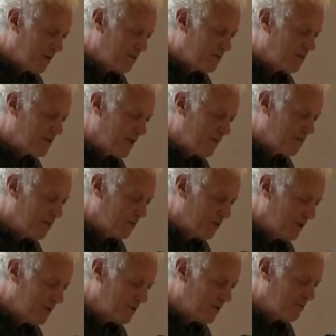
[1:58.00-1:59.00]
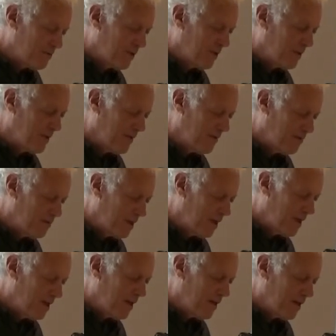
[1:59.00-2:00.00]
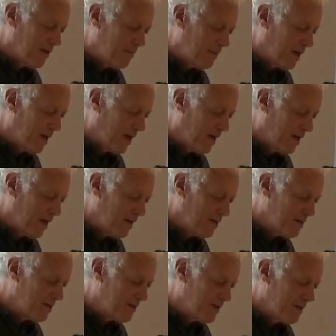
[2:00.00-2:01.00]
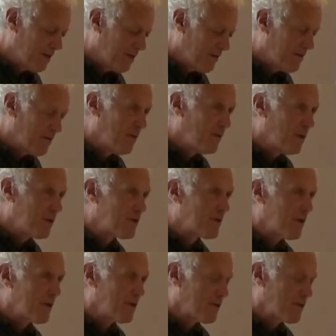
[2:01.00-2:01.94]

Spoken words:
though some principle of being abides, from which I